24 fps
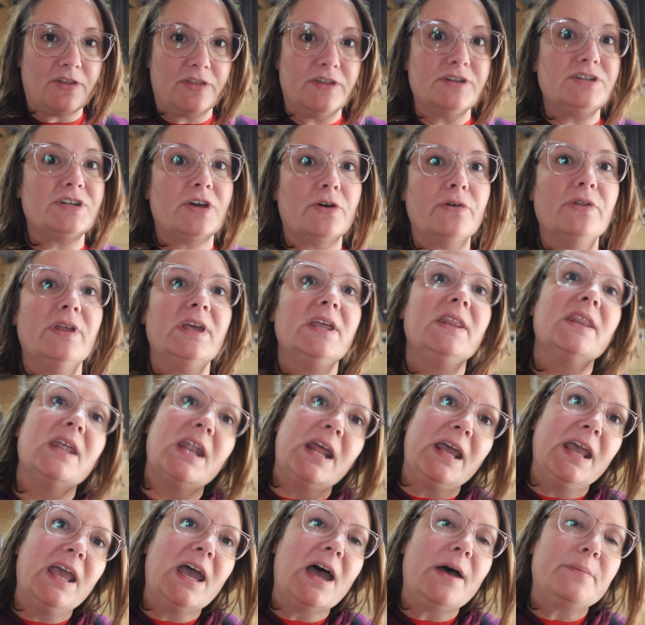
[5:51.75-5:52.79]
the doeling that
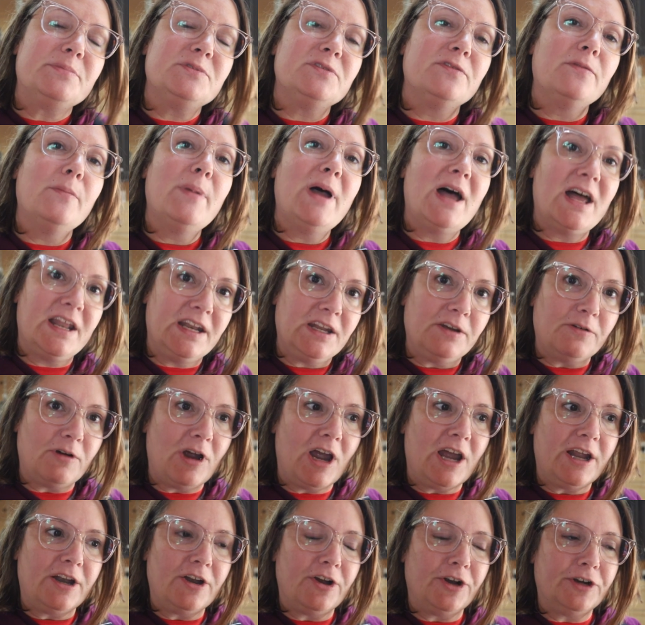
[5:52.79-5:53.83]
I kept from Honey
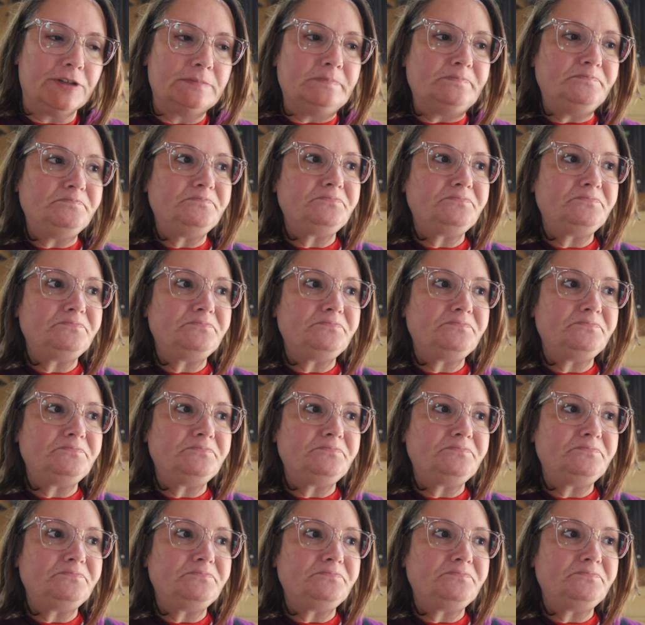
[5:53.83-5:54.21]
Rider,